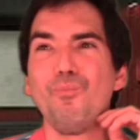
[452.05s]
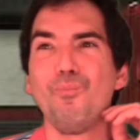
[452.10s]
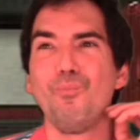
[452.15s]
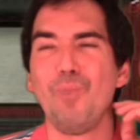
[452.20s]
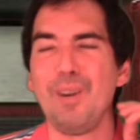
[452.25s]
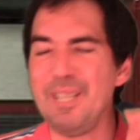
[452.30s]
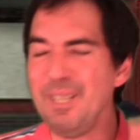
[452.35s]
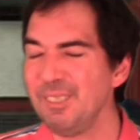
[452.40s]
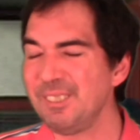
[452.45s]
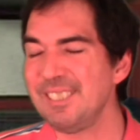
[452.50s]

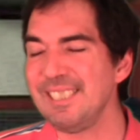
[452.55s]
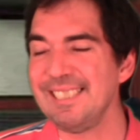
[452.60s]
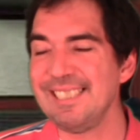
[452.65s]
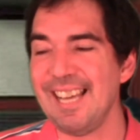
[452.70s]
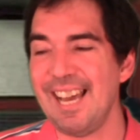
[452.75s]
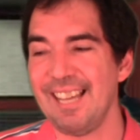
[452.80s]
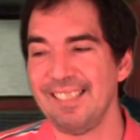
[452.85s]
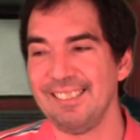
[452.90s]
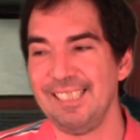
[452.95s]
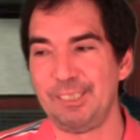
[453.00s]
When you see
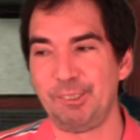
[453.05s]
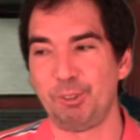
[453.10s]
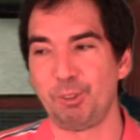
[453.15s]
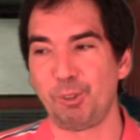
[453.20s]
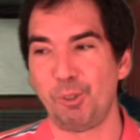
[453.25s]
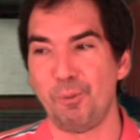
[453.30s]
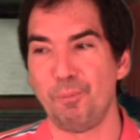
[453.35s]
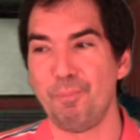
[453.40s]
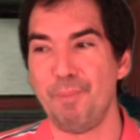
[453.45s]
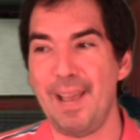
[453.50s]
that
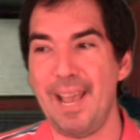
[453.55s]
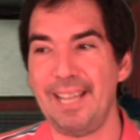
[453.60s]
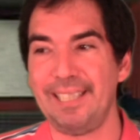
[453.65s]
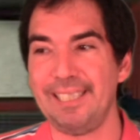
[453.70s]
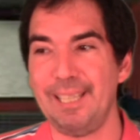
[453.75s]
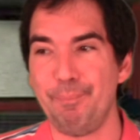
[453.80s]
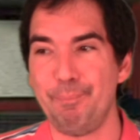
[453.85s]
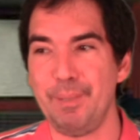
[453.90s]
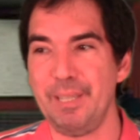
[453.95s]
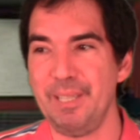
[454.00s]

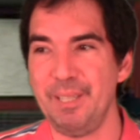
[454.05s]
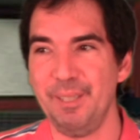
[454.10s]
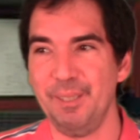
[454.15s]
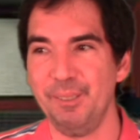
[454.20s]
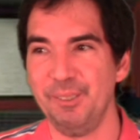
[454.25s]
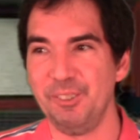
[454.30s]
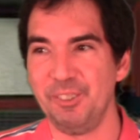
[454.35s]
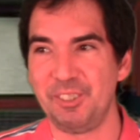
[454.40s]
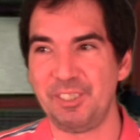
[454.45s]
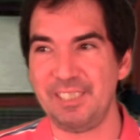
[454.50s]
electromagnet be
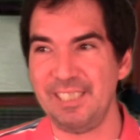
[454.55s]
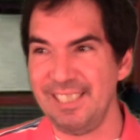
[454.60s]
used,